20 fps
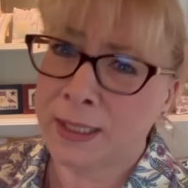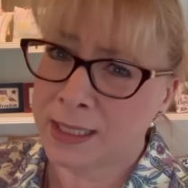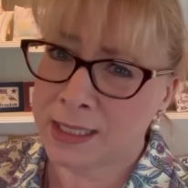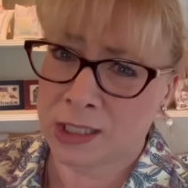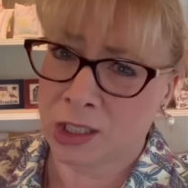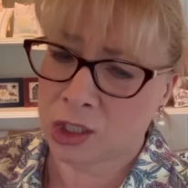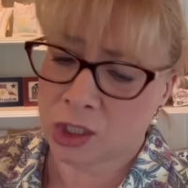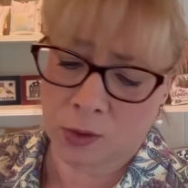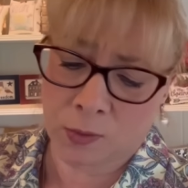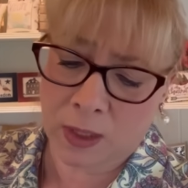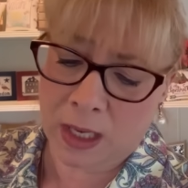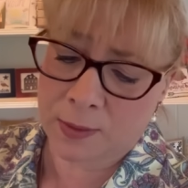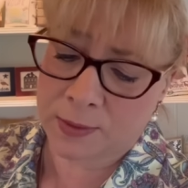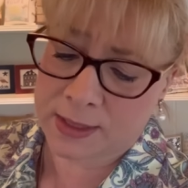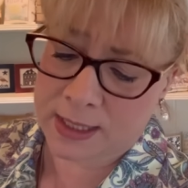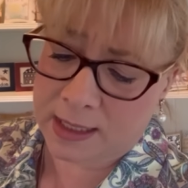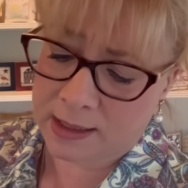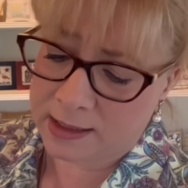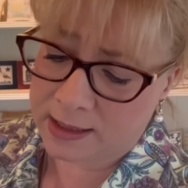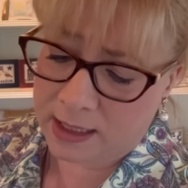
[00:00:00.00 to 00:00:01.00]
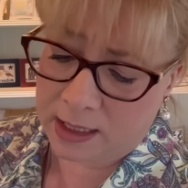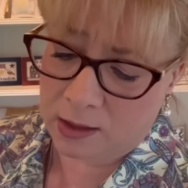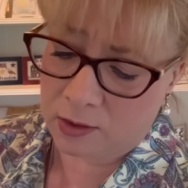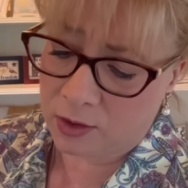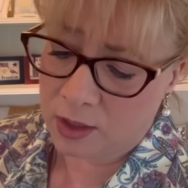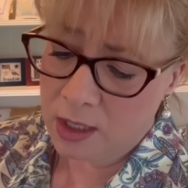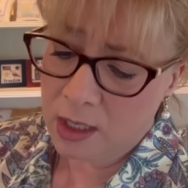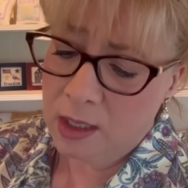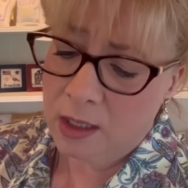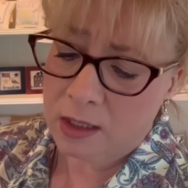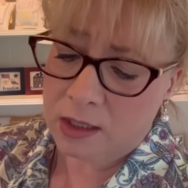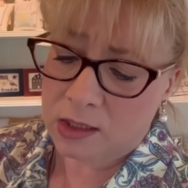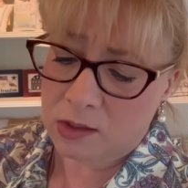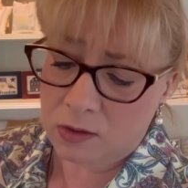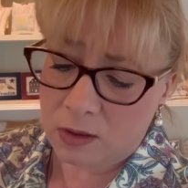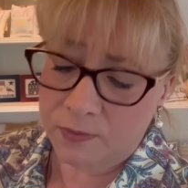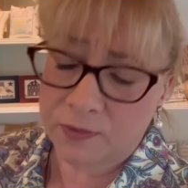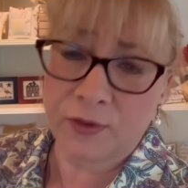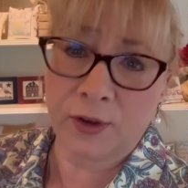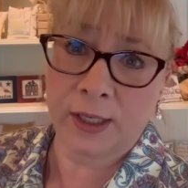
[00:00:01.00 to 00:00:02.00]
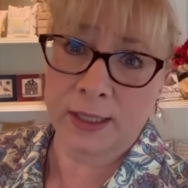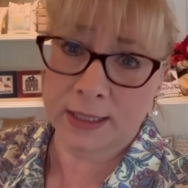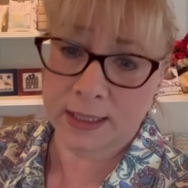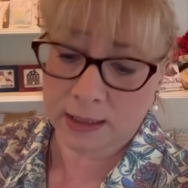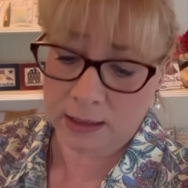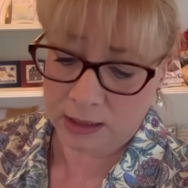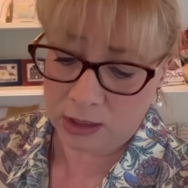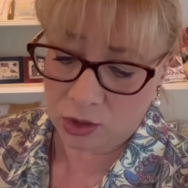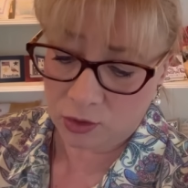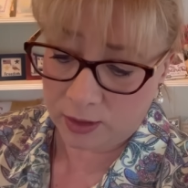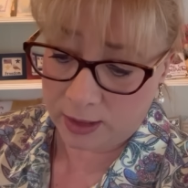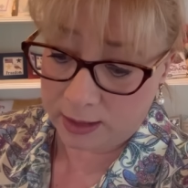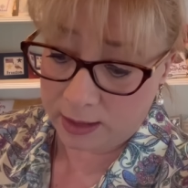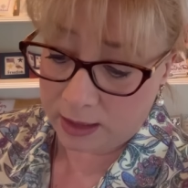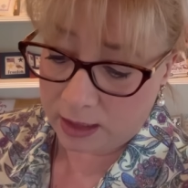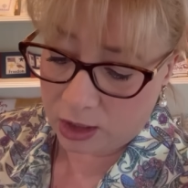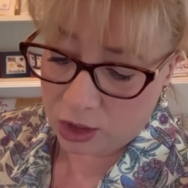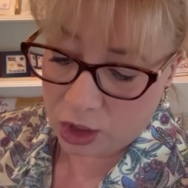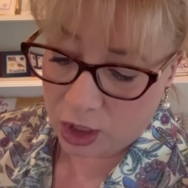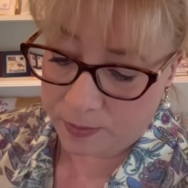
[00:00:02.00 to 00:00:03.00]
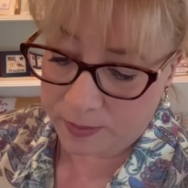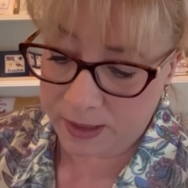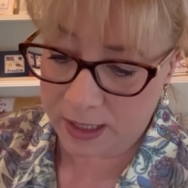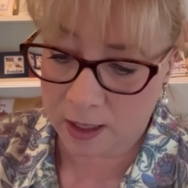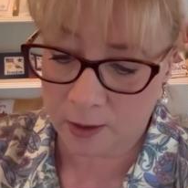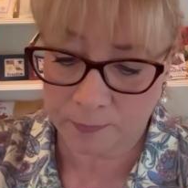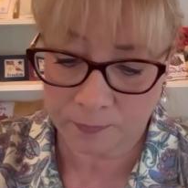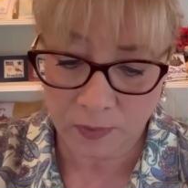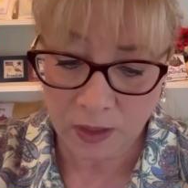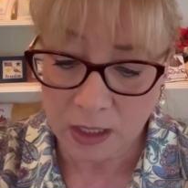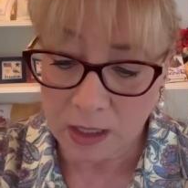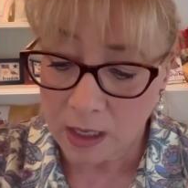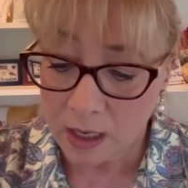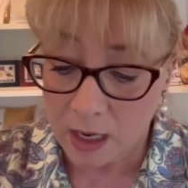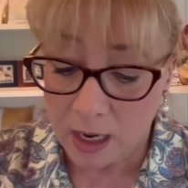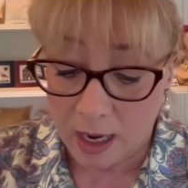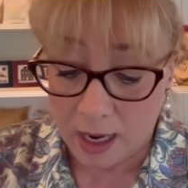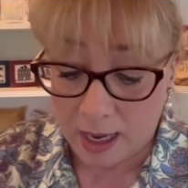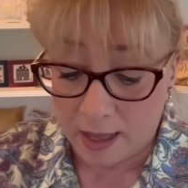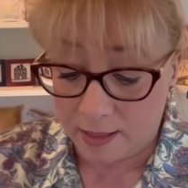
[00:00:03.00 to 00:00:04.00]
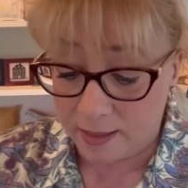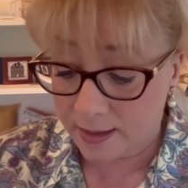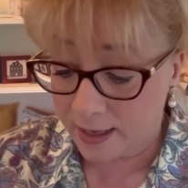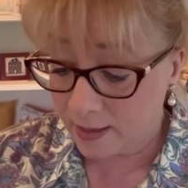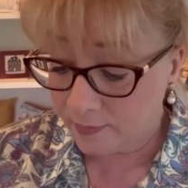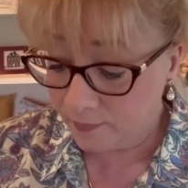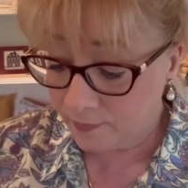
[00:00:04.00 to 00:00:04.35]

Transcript: stitching while I was out of town, so I'm frantically trying to catch up now. Then